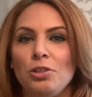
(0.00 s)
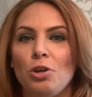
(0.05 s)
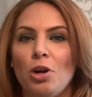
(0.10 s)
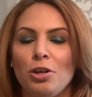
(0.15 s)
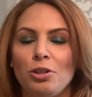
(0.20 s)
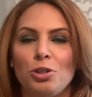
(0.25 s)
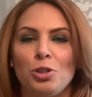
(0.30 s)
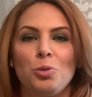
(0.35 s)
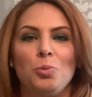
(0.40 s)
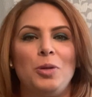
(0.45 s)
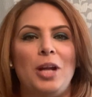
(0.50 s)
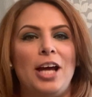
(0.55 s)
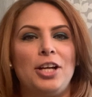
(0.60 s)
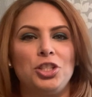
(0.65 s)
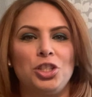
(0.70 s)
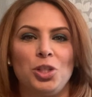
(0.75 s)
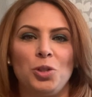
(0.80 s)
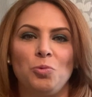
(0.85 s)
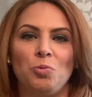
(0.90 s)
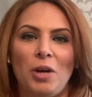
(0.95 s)
doctors would
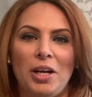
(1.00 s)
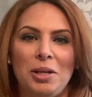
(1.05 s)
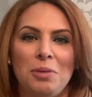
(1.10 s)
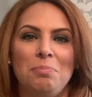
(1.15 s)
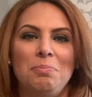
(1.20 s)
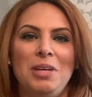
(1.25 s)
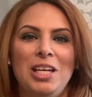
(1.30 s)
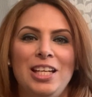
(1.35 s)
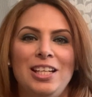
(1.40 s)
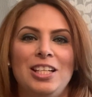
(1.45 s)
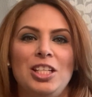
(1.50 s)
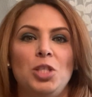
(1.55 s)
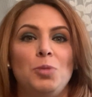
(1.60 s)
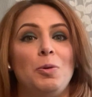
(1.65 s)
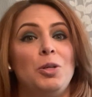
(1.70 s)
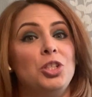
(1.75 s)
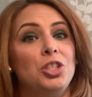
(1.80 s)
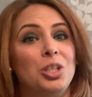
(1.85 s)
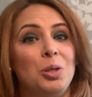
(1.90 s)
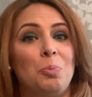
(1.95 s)
actually recommend,
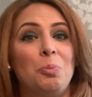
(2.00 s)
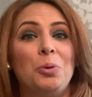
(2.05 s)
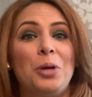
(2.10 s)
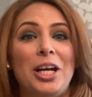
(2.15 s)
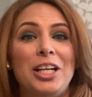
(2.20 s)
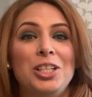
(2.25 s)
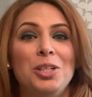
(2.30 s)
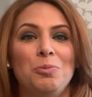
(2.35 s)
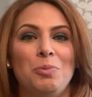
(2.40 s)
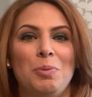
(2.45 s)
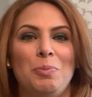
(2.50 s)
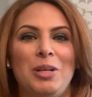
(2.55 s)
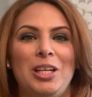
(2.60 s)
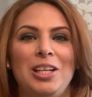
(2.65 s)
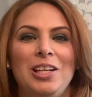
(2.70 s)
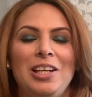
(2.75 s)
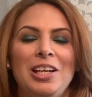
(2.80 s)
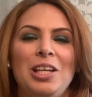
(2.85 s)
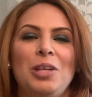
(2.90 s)
especially to pregnant women.